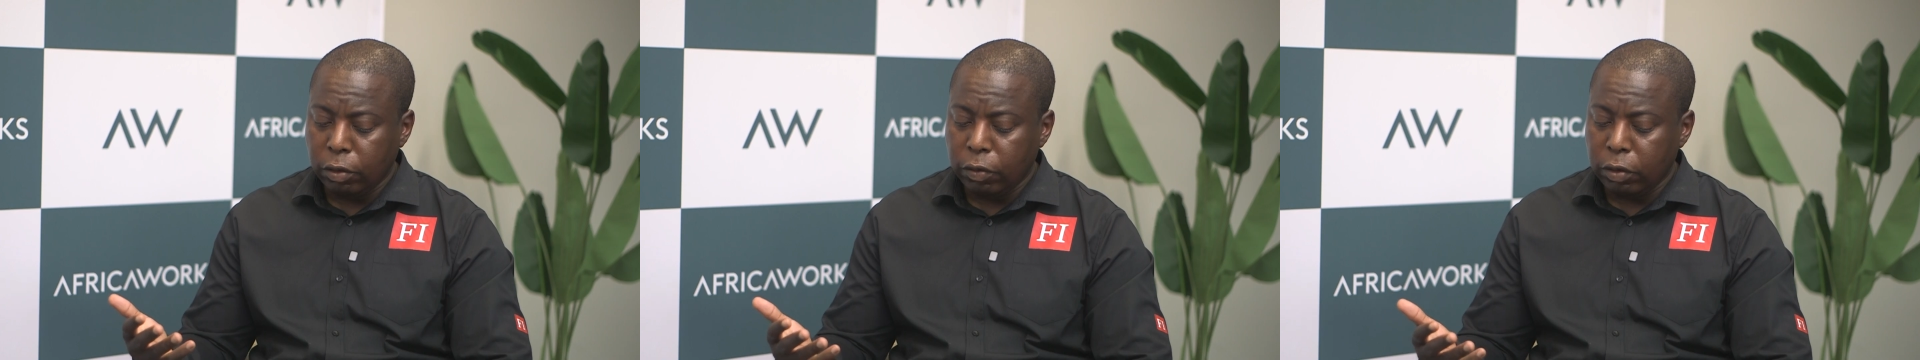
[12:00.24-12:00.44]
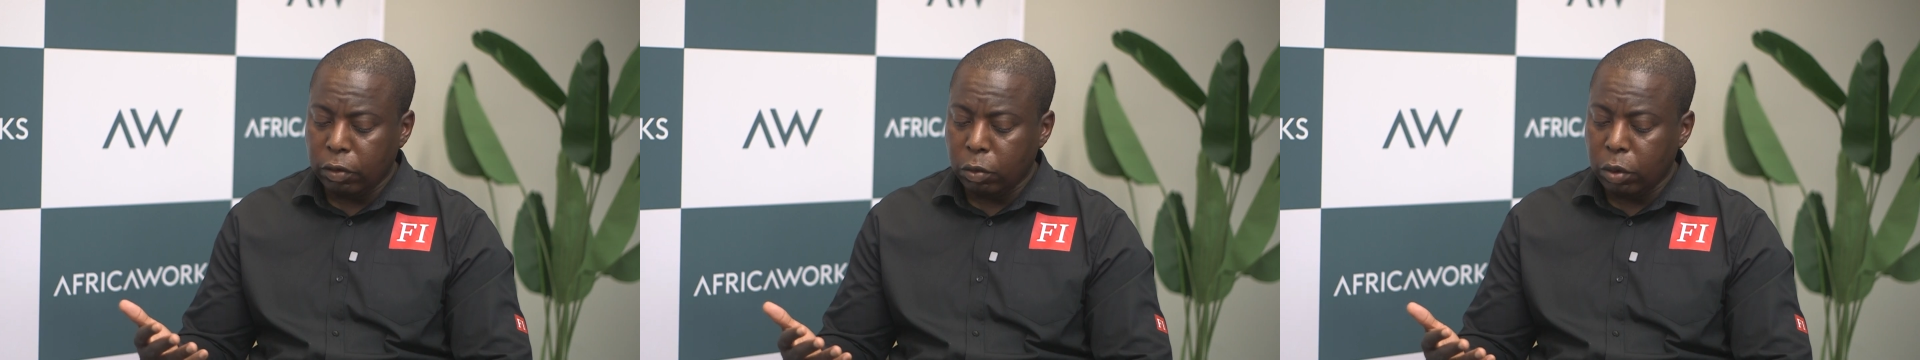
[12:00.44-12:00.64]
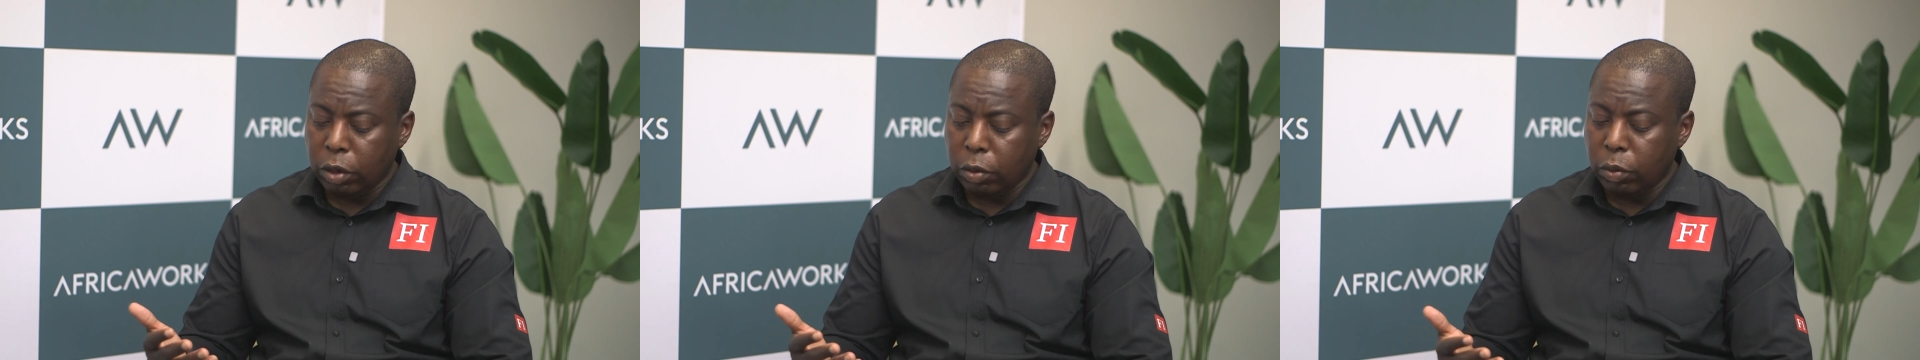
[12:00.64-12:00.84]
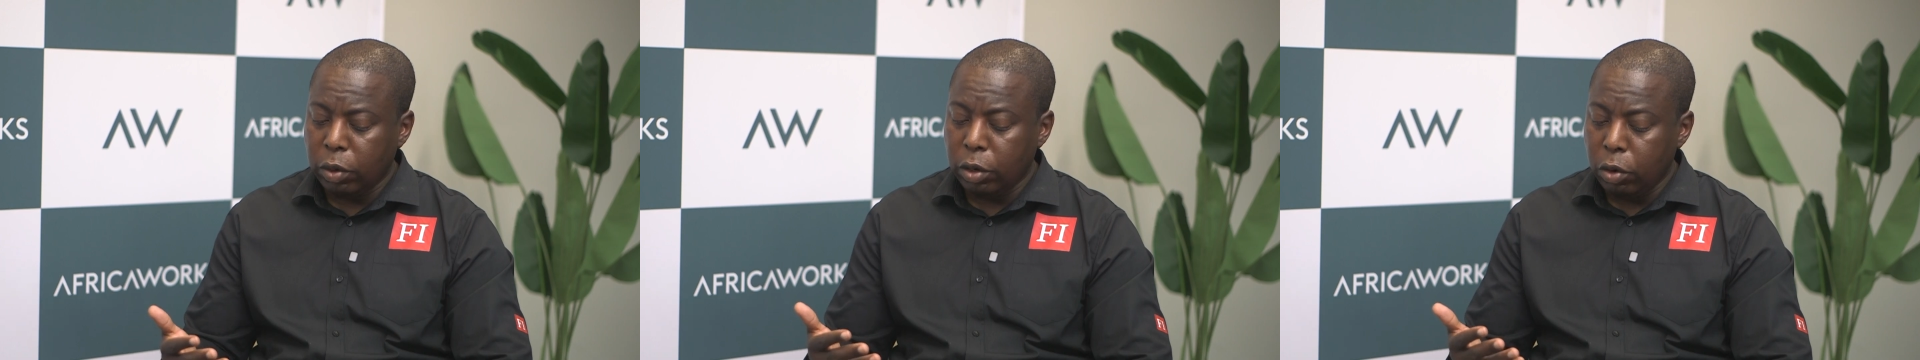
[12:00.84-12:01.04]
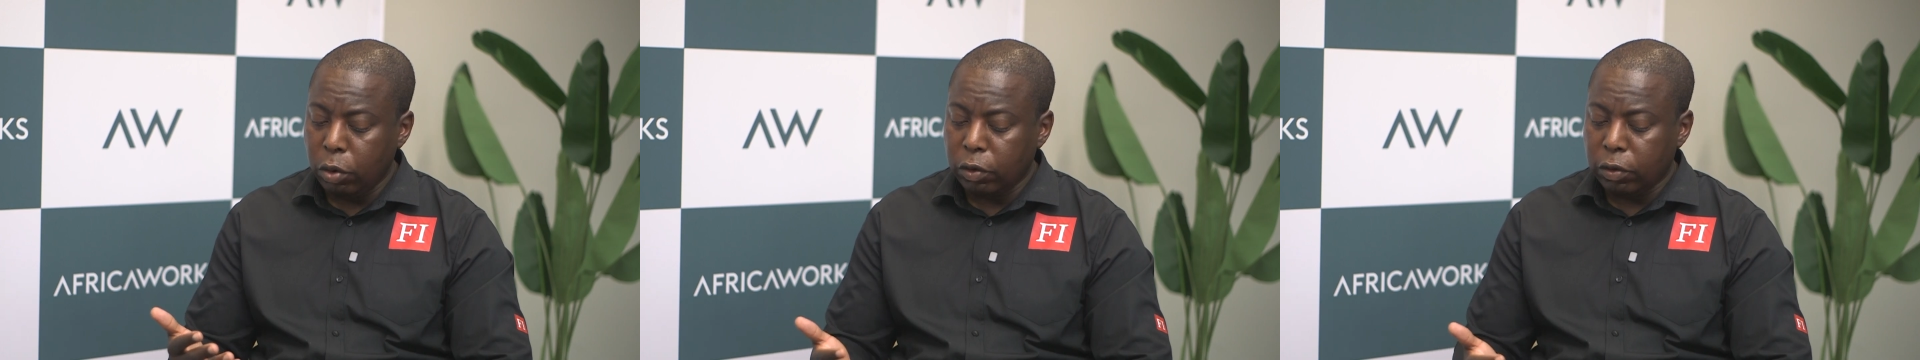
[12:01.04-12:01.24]
obviously
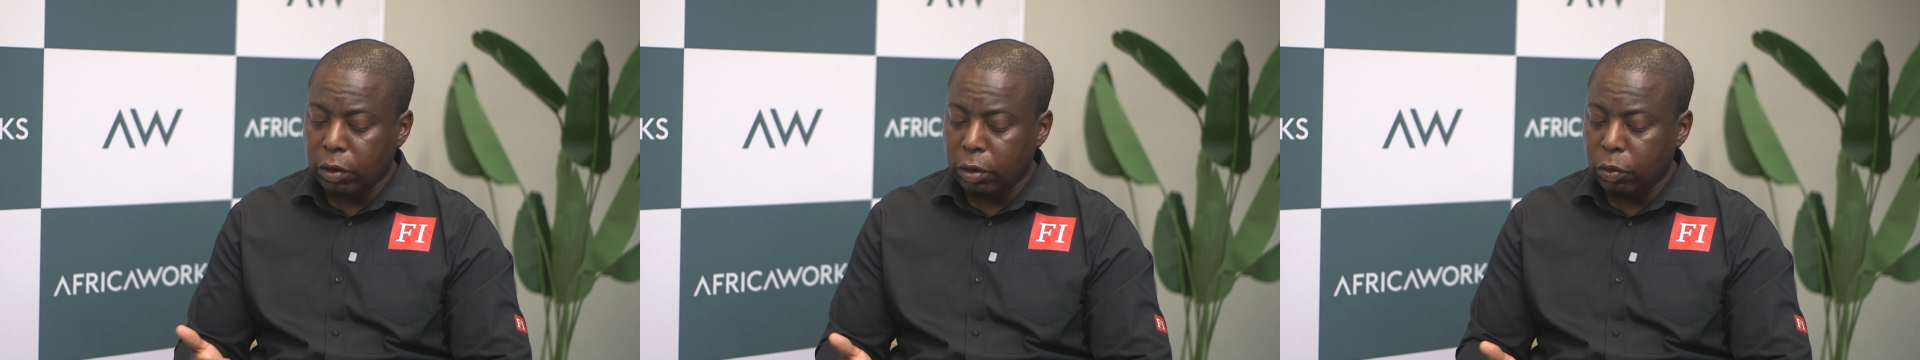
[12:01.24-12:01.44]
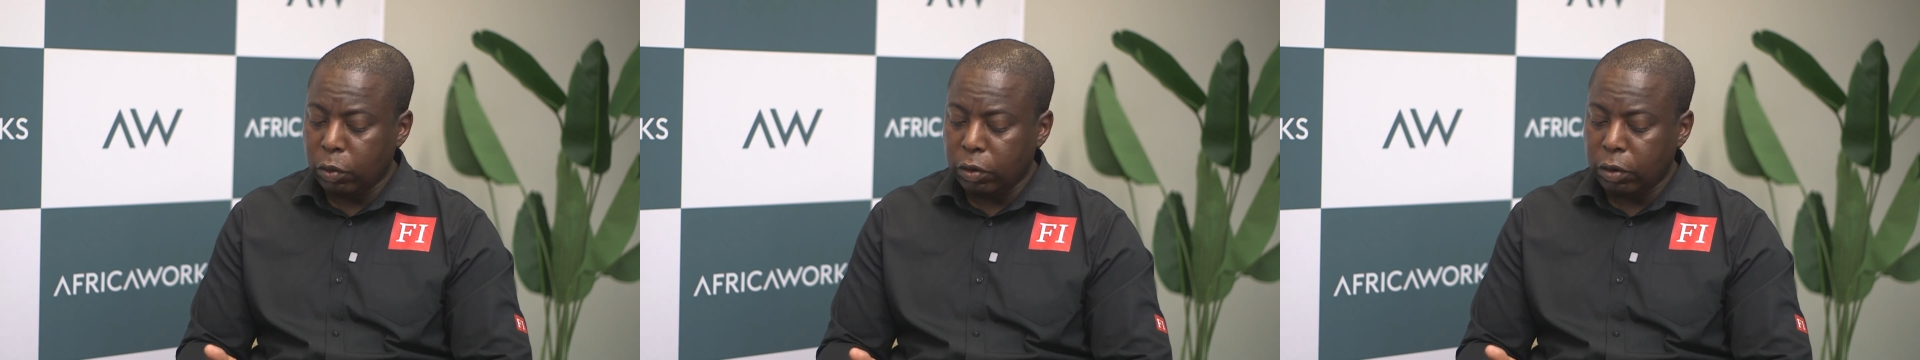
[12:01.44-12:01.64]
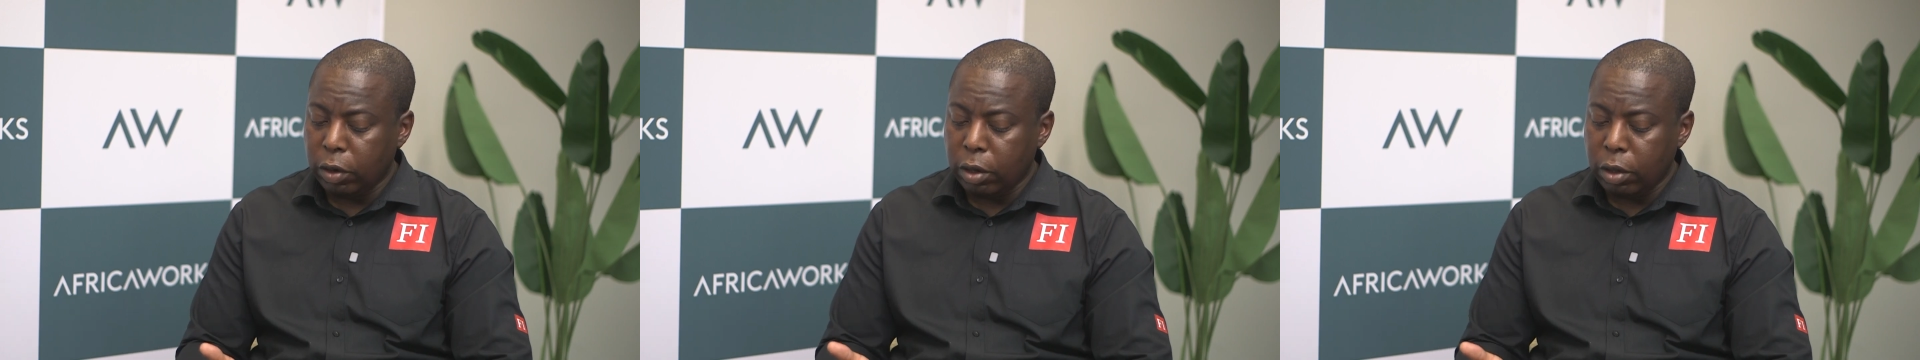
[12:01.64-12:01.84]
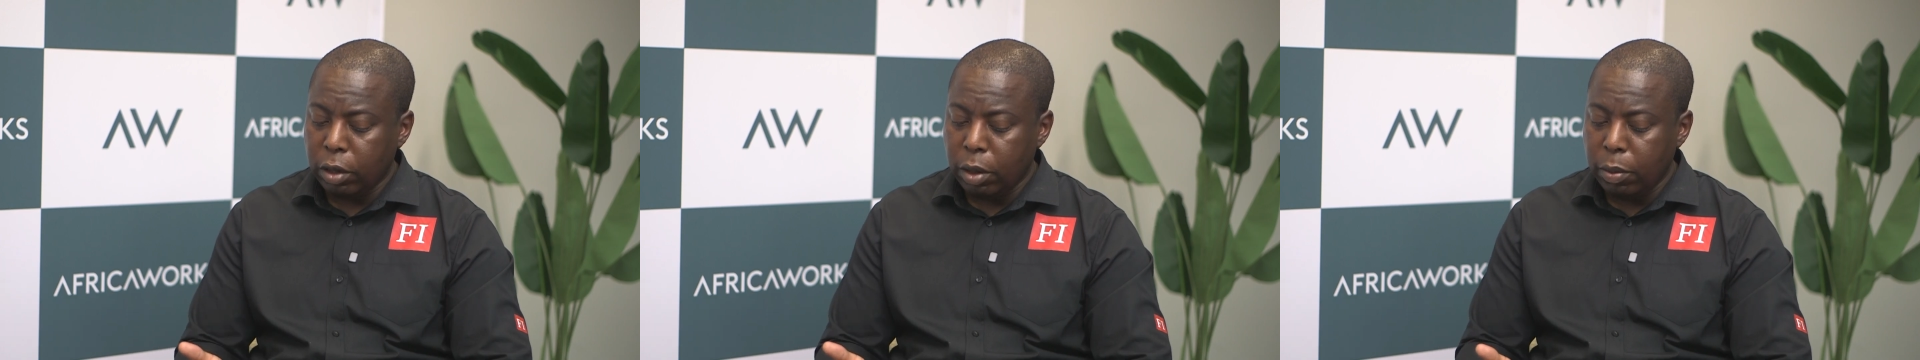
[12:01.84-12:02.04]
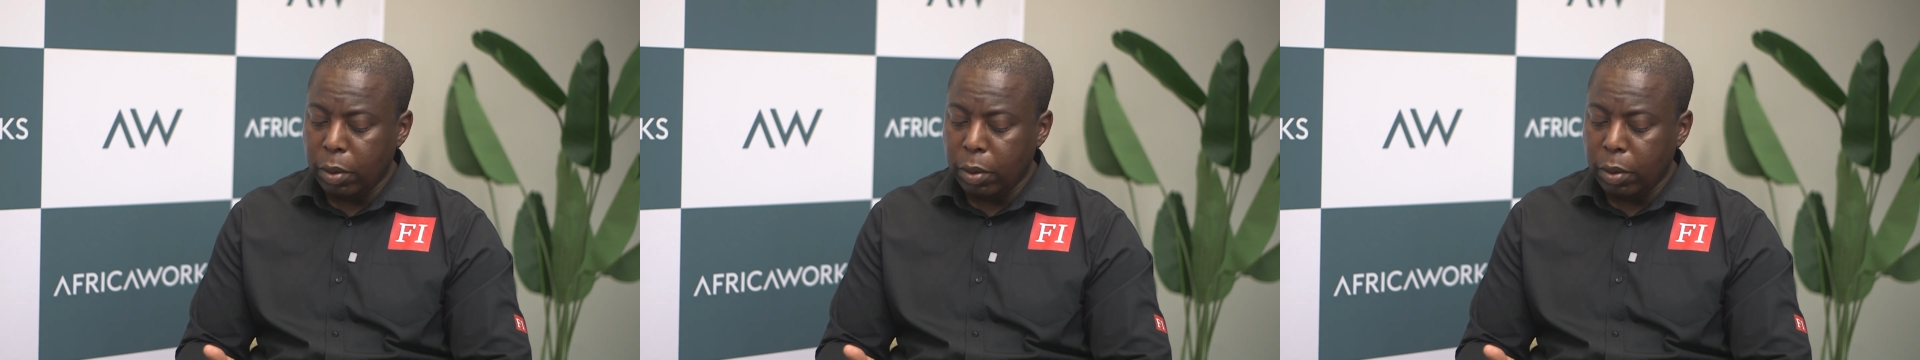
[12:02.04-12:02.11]
we noticed that was a